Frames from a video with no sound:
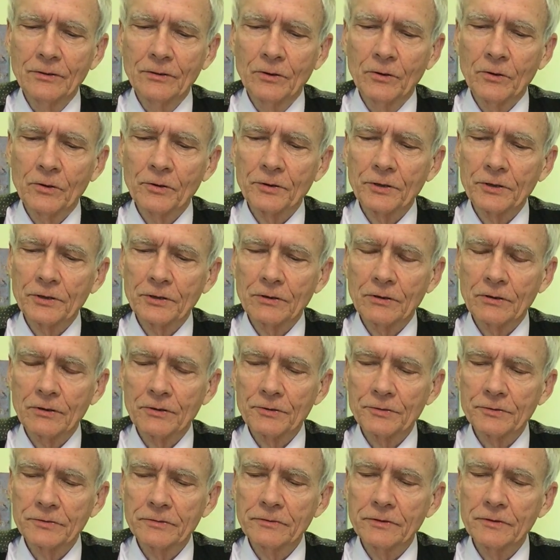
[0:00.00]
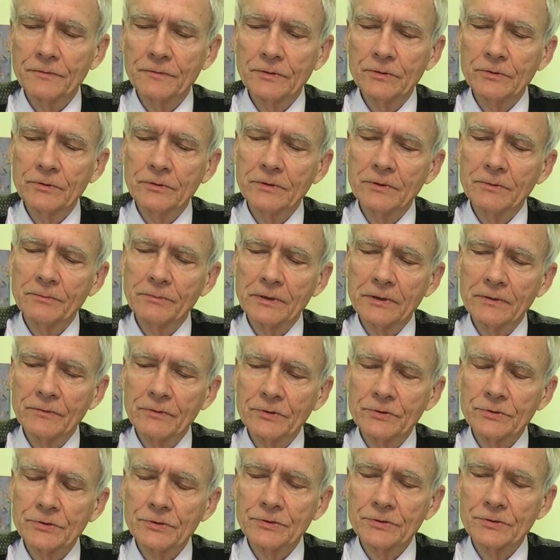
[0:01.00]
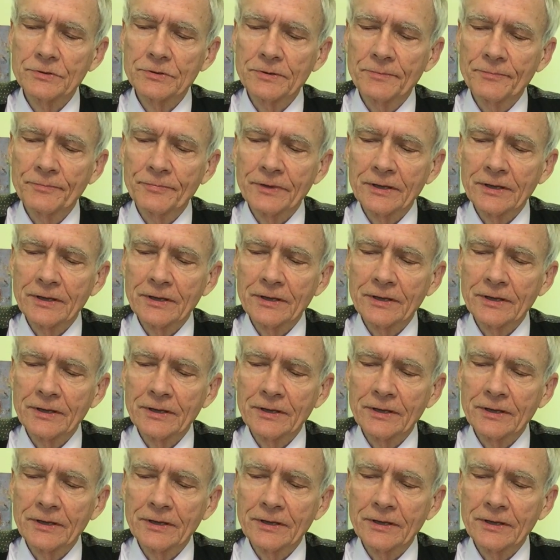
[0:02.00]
or the cost of the food and beverages